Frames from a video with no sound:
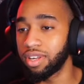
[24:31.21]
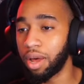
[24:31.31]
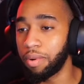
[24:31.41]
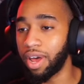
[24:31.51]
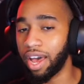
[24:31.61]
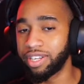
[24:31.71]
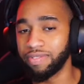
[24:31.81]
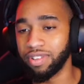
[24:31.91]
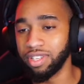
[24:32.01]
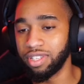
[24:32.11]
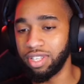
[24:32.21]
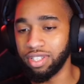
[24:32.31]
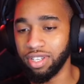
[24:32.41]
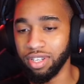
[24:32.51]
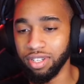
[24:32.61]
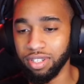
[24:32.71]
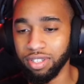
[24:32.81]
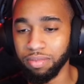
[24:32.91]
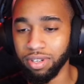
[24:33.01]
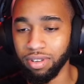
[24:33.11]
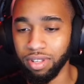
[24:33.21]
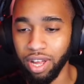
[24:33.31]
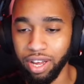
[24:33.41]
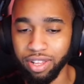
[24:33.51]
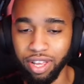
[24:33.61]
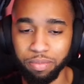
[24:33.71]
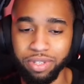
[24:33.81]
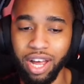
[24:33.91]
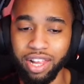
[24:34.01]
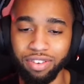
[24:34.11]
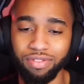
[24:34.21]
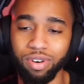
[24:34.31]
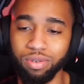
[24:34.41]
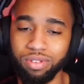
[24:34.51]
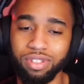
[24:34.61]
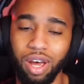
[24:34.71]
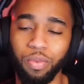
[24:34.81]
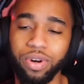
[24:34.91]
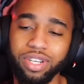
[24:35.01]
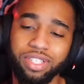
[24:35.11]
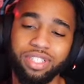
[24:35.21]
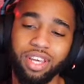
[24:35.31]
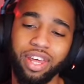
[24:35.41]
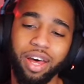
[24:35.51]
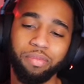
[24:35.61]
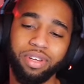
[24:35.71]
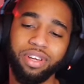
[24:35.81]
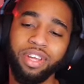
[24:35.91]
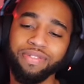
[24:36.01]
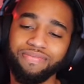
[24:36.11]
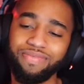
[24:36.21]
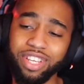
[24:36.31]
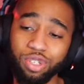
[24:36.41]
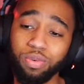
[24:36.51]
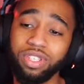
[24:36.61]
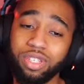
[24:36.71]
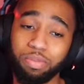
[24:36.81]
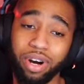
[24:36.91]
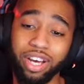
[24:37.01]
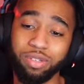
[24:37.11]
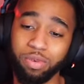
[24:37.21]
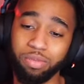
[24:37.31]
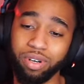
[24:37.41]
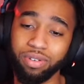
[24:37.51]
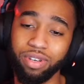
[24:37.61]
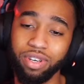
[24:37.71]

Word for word: I might actually have to listen to these again because I'm not gonna lie. Like Metallic Rogues, I wanted to say that, but this one surprised me, bro.